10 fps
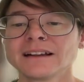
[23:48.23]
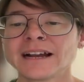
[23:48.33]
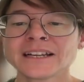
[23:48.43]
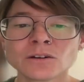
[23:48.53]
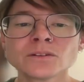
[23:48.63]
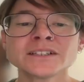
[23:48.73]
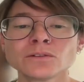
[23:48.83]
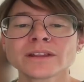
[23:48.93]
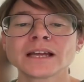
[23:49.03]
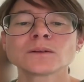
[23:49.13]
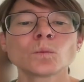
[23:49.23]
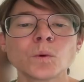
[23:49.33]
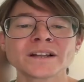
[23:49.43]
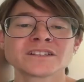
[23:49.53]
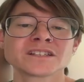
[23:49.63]
I'd only do that
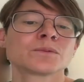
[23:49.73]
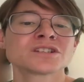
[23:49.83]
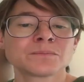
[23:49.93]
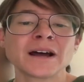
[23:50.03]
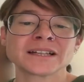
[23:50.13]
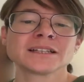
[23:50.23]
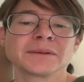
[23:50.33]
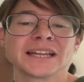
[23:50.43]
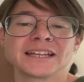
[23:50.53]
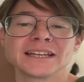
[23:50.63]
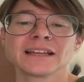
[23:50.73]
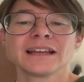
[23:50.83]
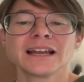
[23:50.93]
once per spot in the beginning,